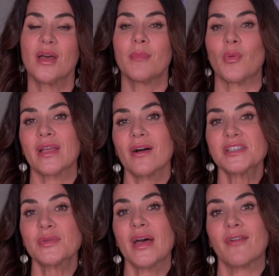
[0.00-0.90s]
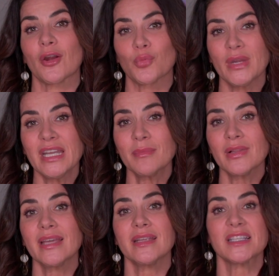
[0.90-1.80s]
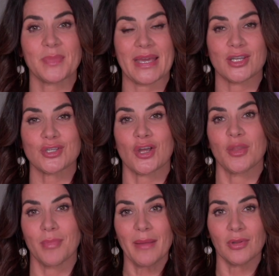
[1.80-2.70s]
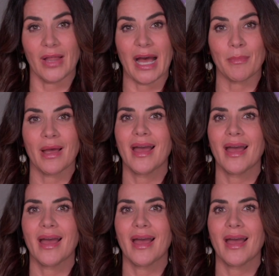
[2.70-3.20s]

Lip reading: but we also have our reading plan in Spanish on the Bible app,